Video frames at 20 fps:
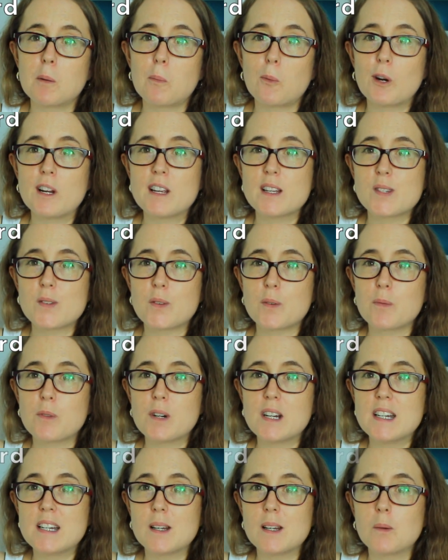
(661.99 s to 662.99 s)
breaks from
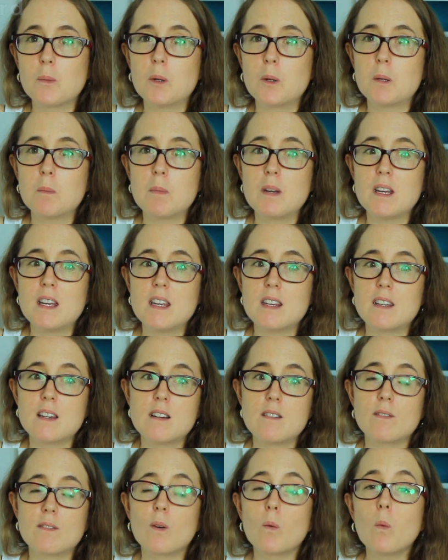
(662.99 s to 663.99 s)
reading would be
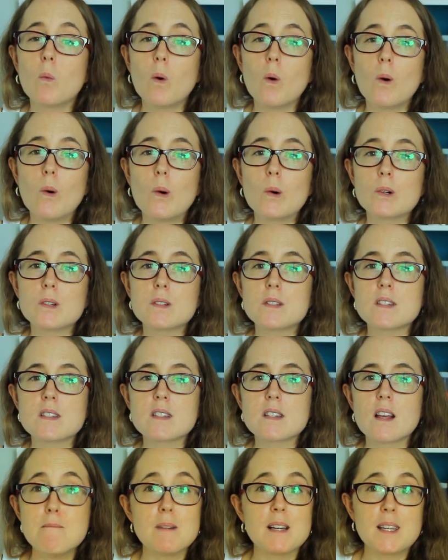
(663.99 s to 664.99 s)
going for
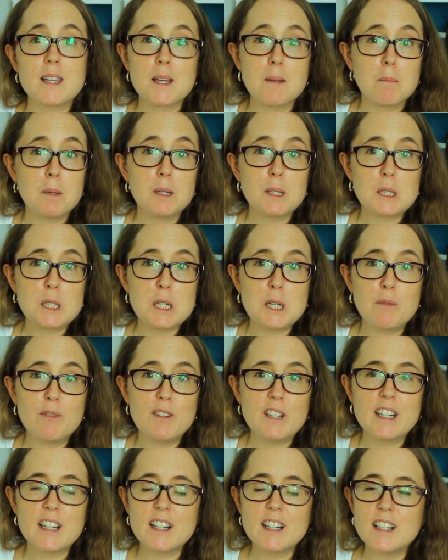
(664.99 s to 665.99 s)
walks, making booktube
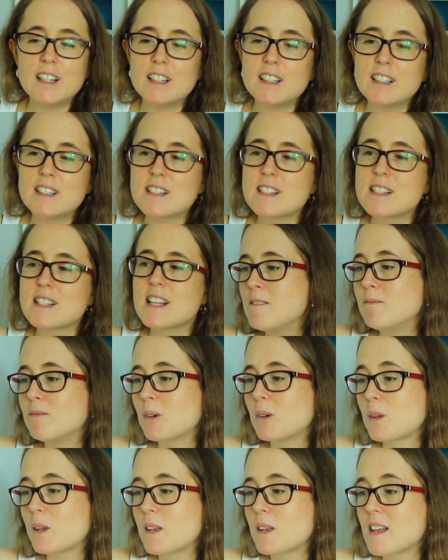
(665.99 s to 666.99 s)
videos, and
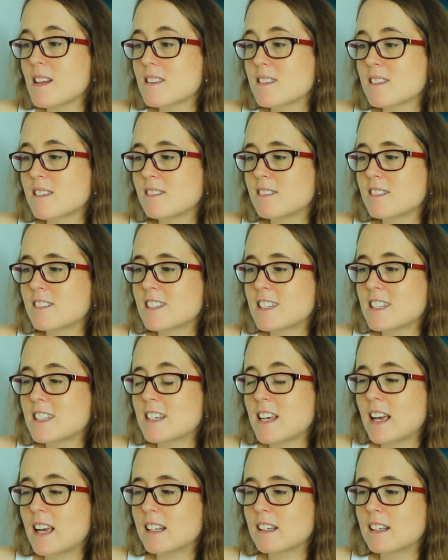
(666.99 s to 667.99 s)
although that's not
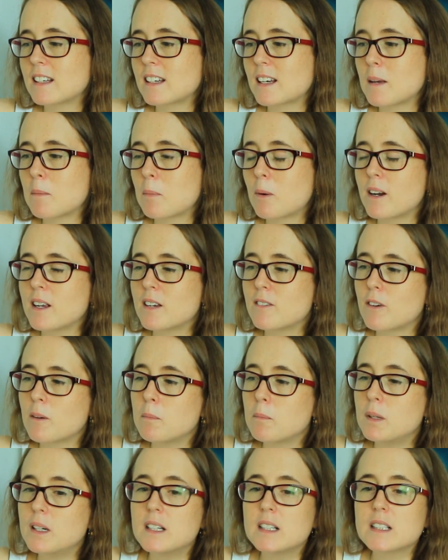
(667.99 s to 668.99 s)
technically a break
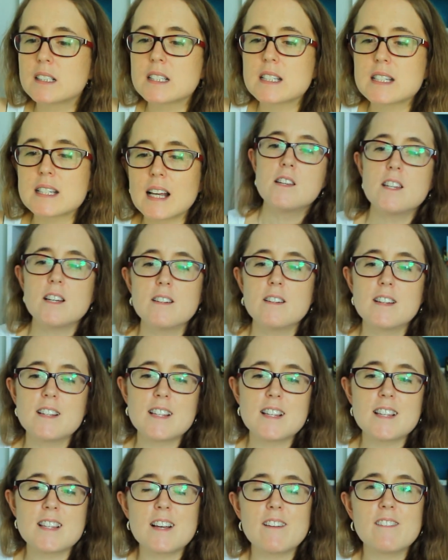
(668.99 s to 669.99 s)
from books. Don't
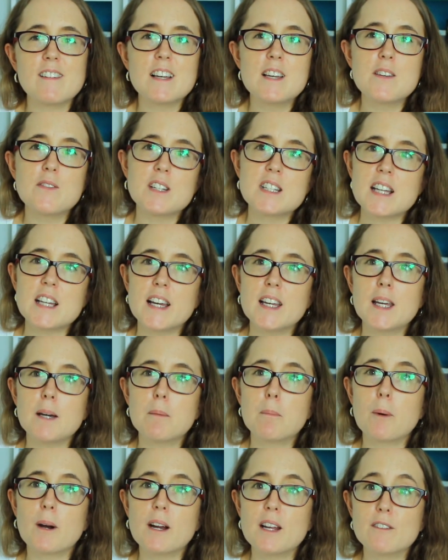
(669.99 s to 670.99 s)
necessarily even take a
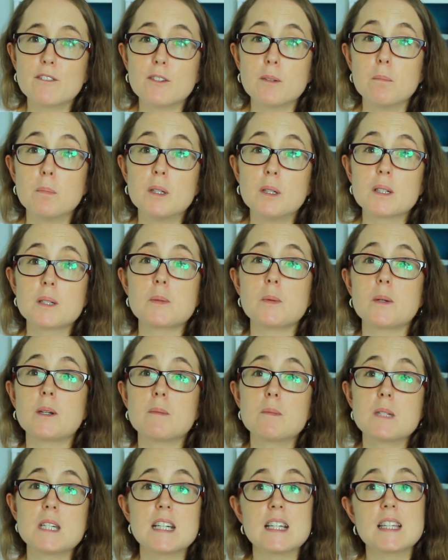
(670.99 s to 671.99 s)
break from books when
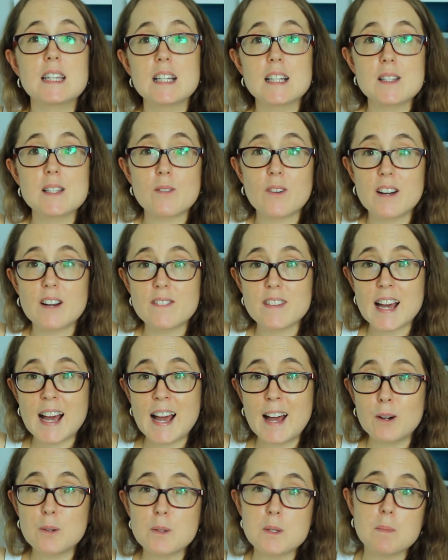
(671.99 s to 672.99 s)
I'm doing things around the
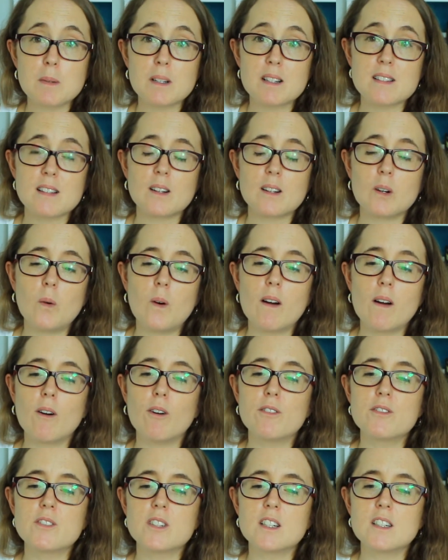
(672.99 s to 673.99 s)
house, because I quite
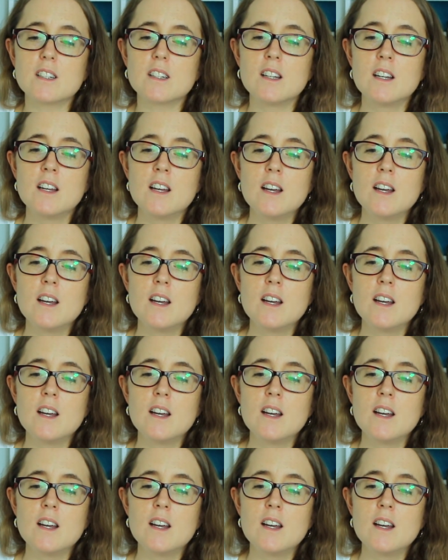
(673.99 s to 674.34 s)
often